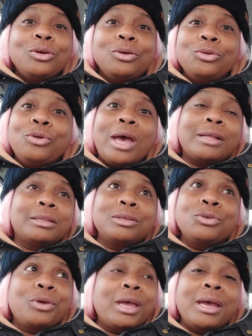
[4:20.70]
you have
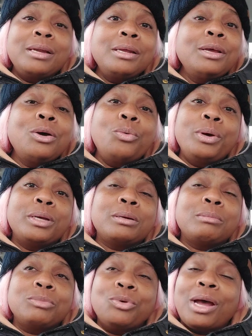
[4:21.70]
you can't deal with
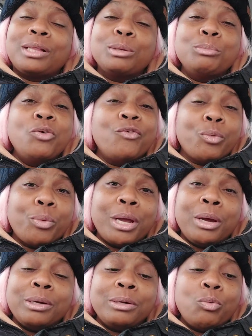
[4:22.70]
them. You have to move
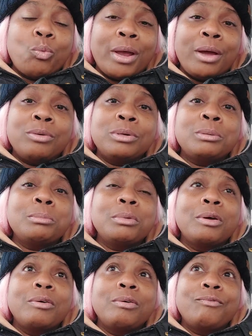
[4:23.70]
around around them
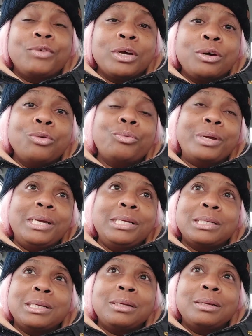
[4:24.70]
for good
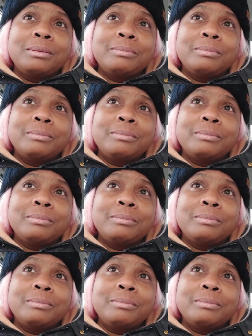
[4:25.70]
reason.